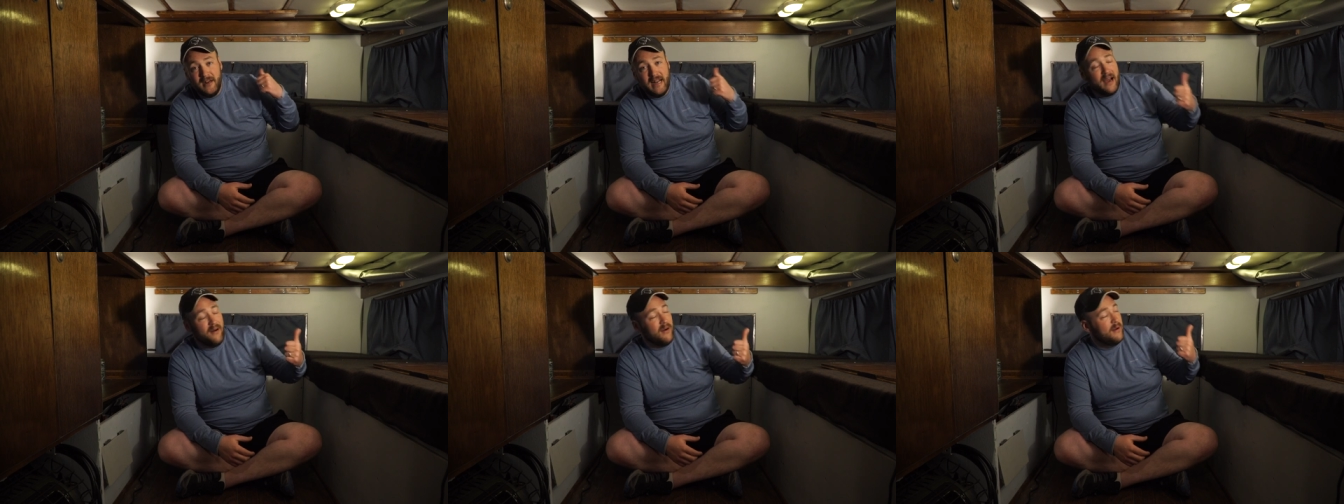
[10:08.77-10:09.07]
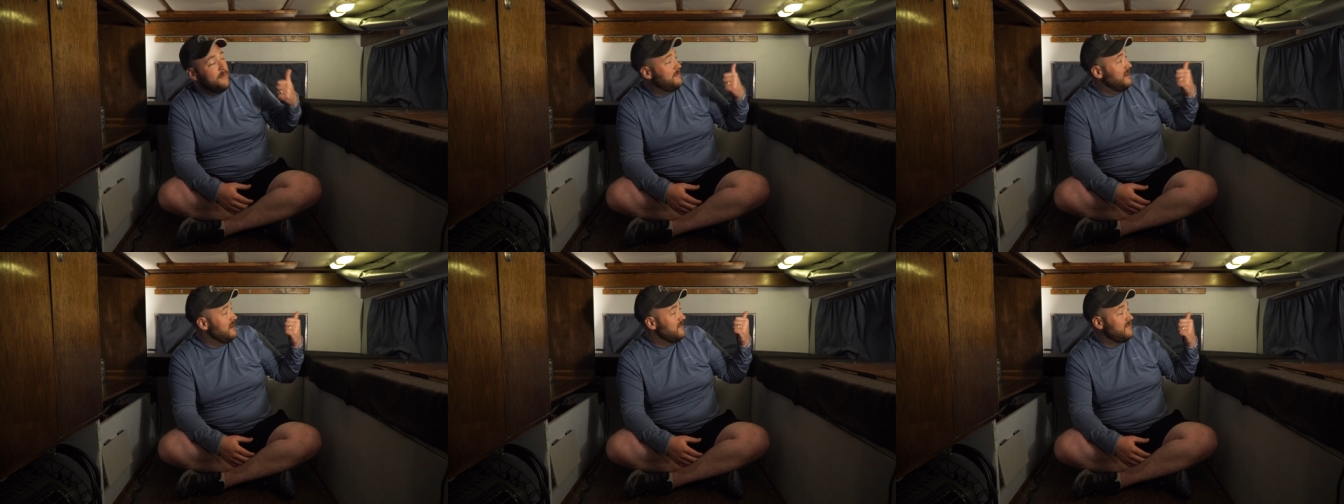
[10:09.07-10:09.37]
Now
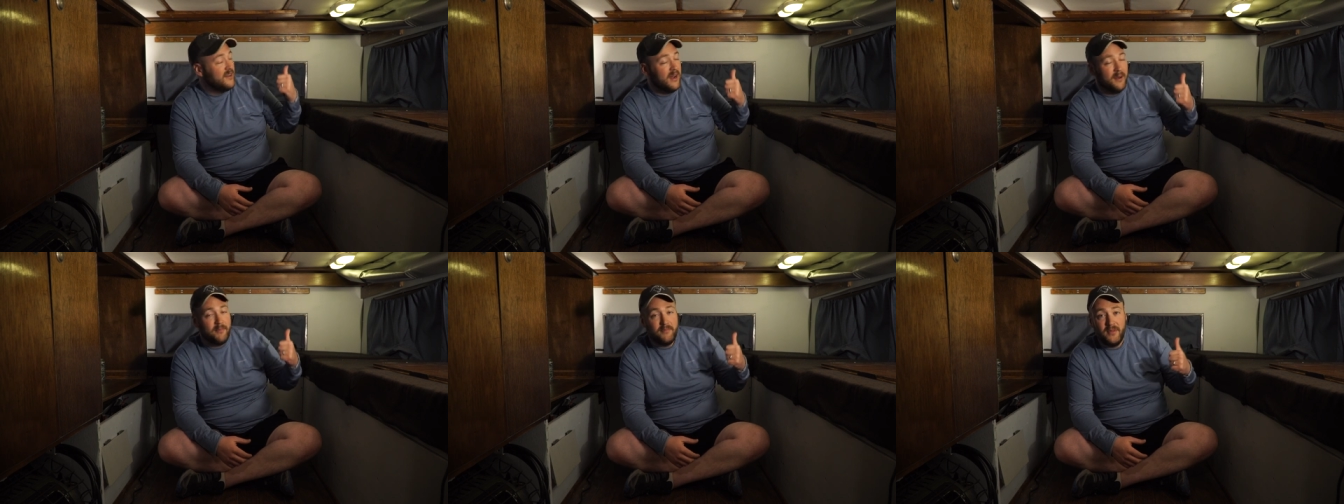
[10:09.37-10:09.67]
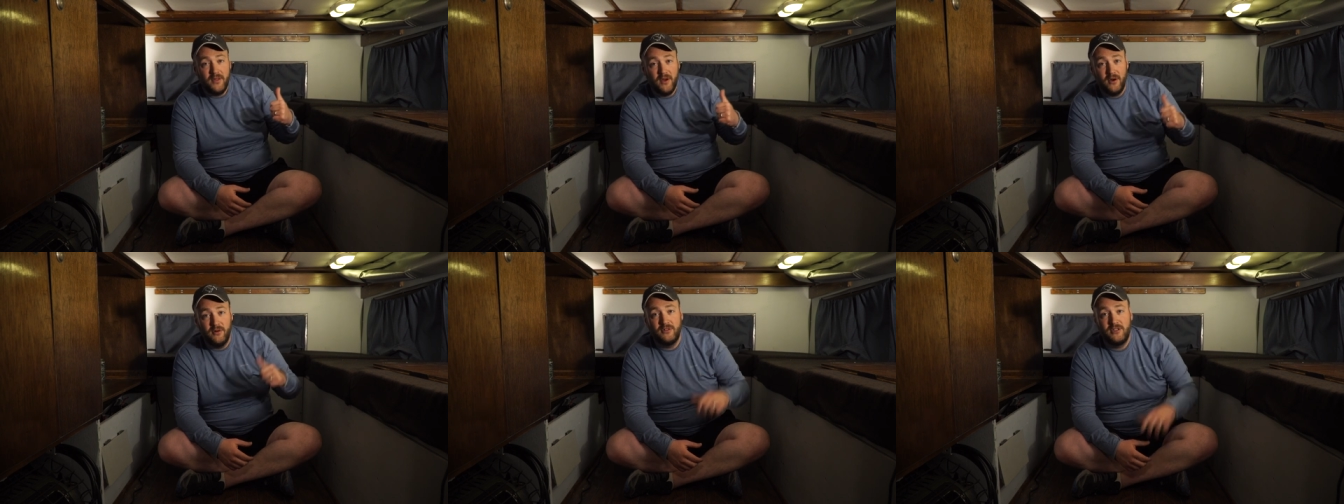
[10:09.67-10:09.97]
I beefed
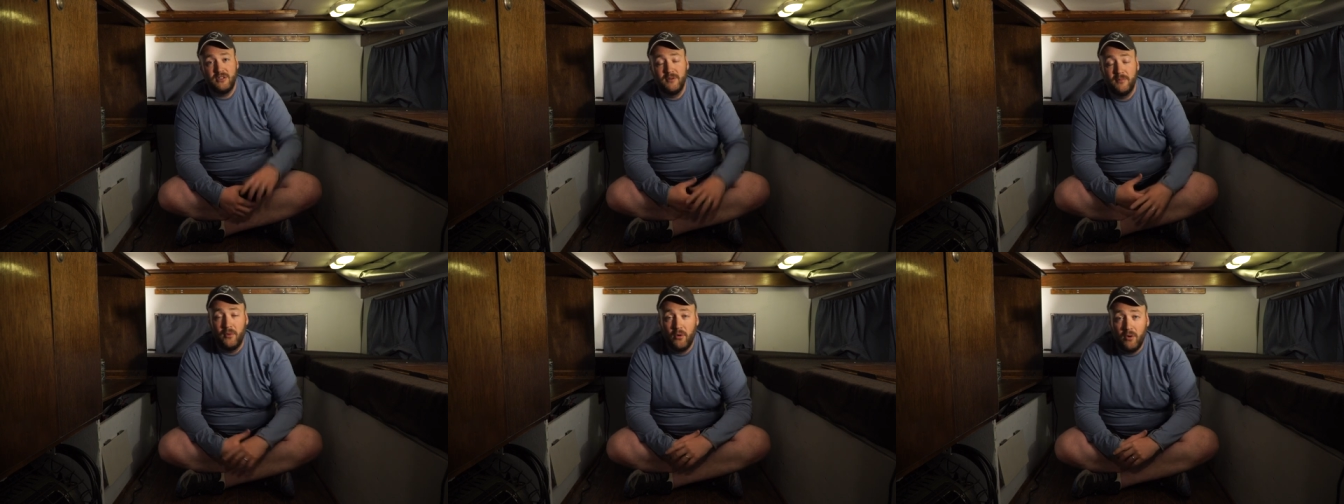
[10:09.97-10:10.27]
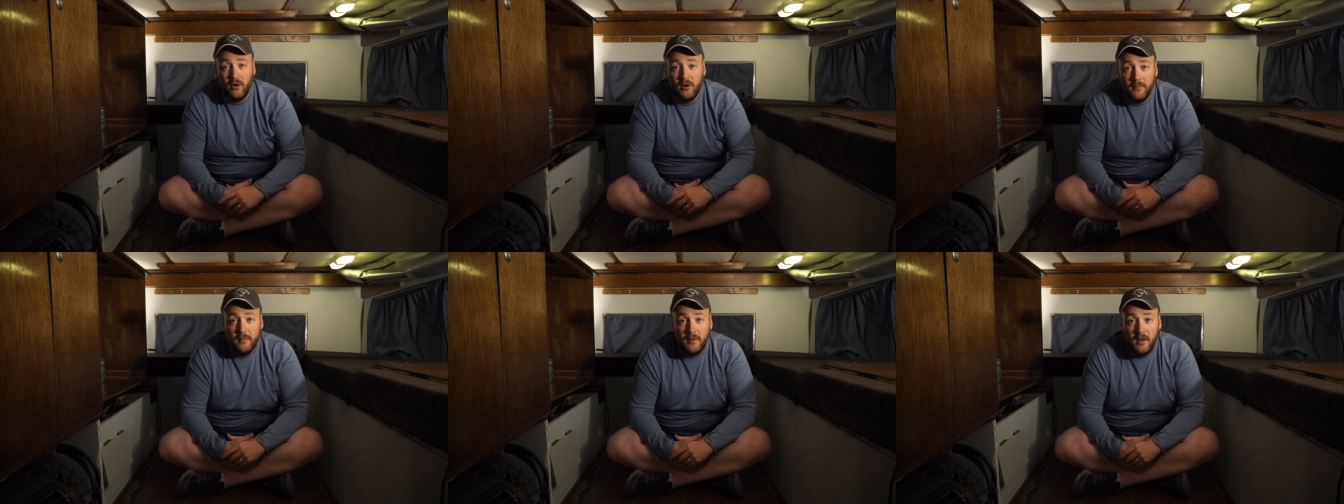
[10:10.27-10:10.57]
up those
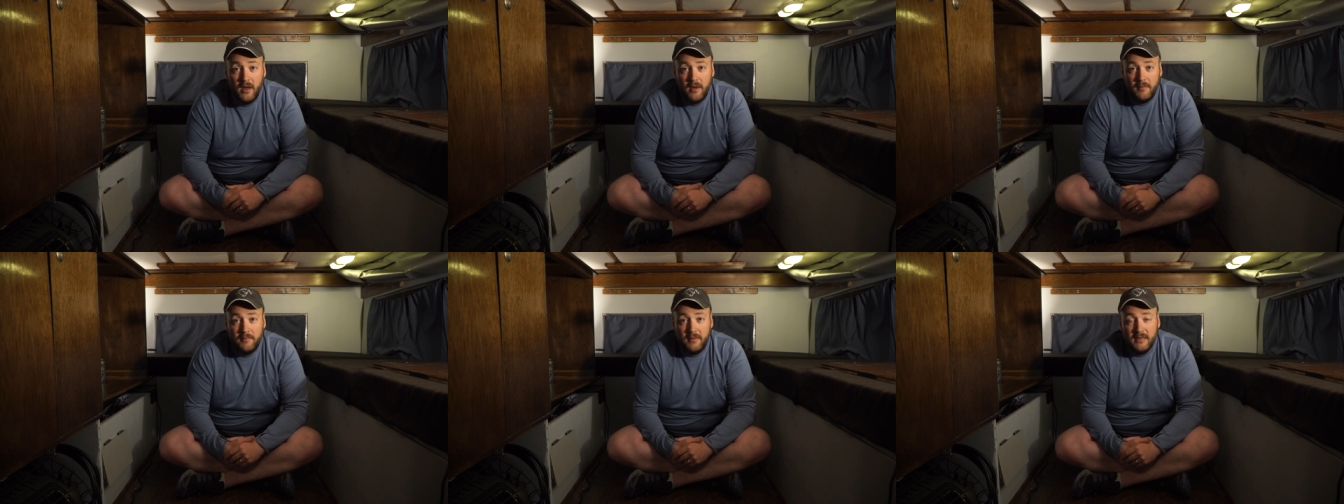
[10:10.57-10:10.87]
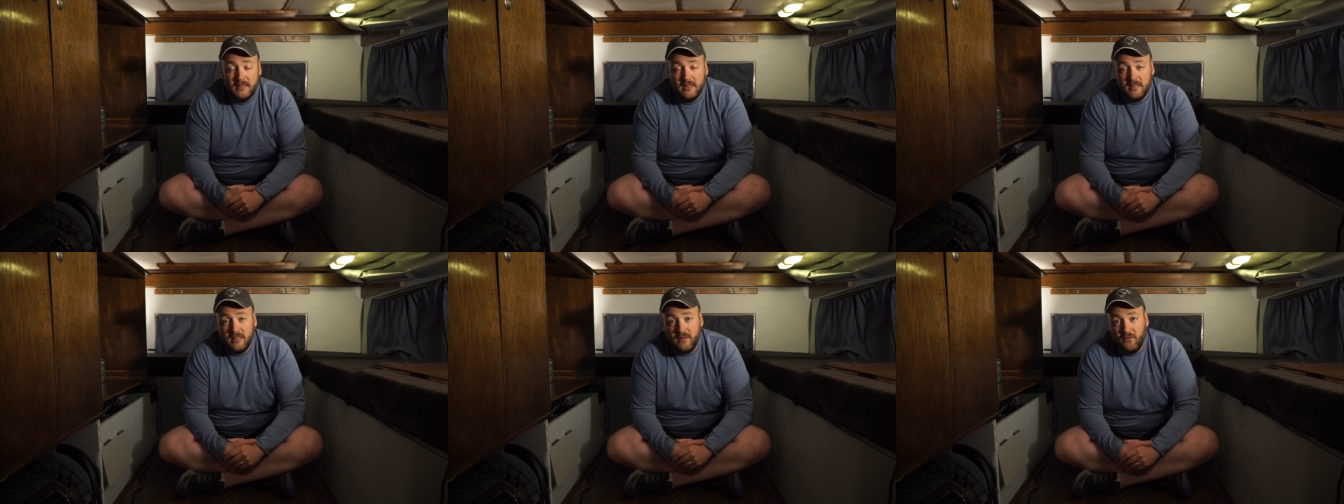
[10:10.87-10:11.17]
support
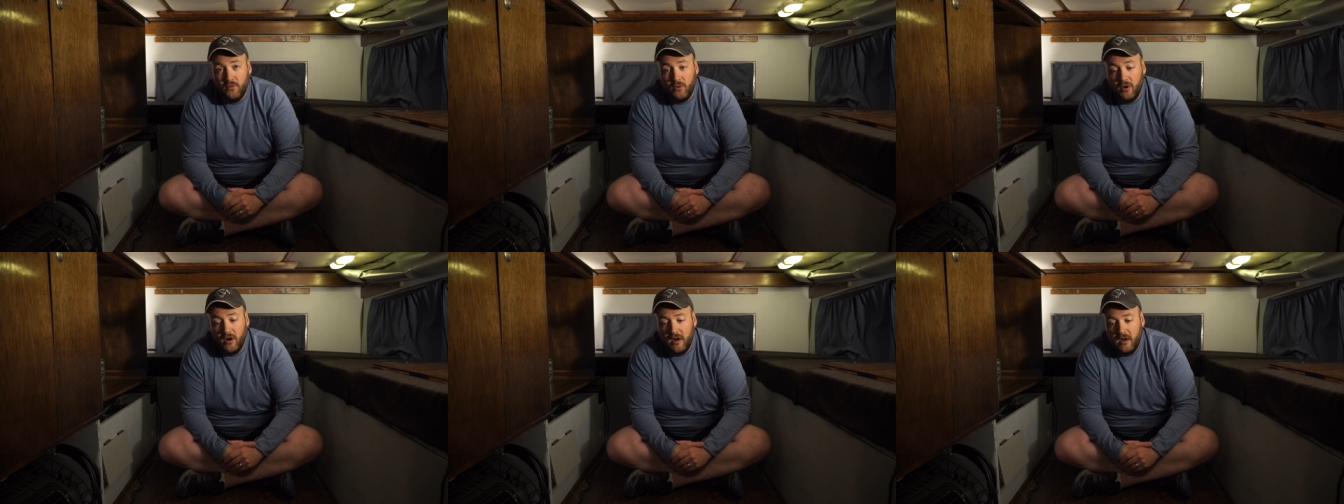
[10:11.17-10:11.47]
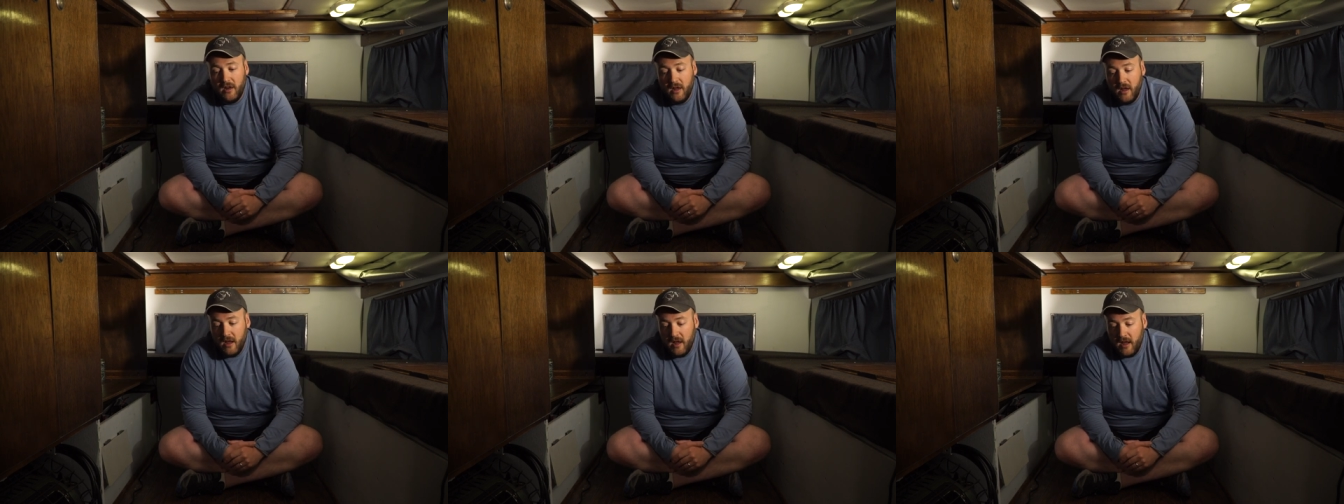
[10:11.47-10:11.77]
pieces of wood